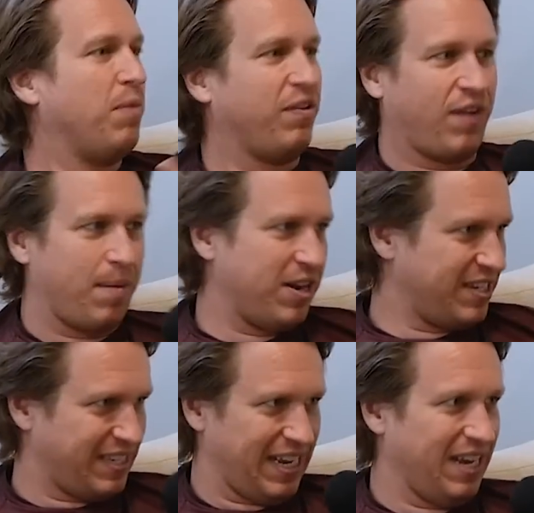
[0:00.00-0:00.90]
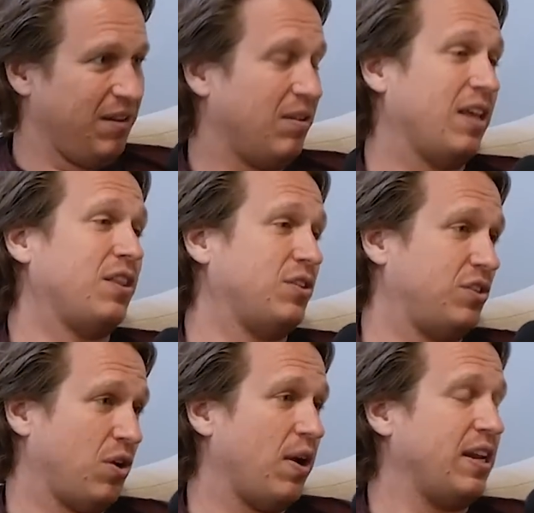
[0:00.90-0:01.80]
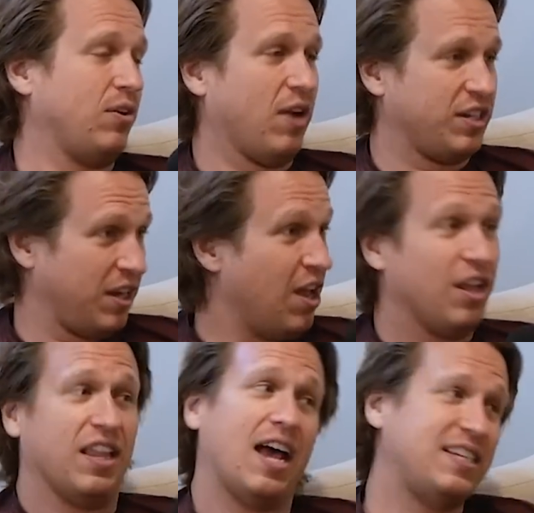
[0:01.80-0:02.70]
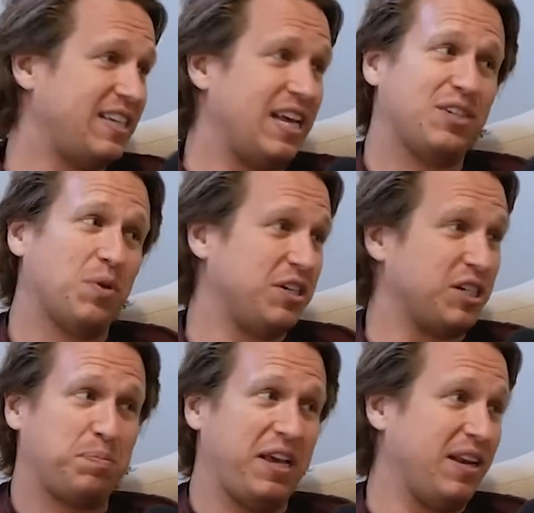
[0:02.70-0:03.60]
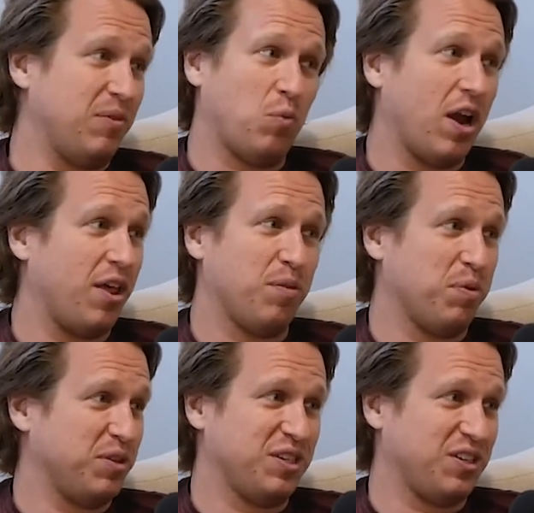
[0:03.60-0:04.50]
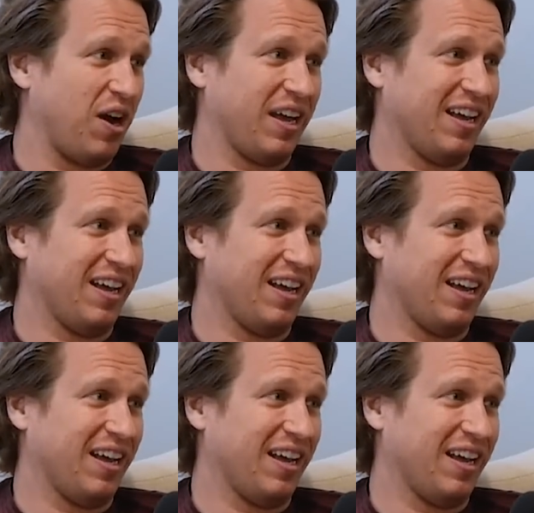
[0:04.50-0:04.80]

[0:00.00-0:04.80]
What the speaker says: But if I'm in a scene, like the show I did, Crashing, a lot of scenes where it's just Pete and one other person talking.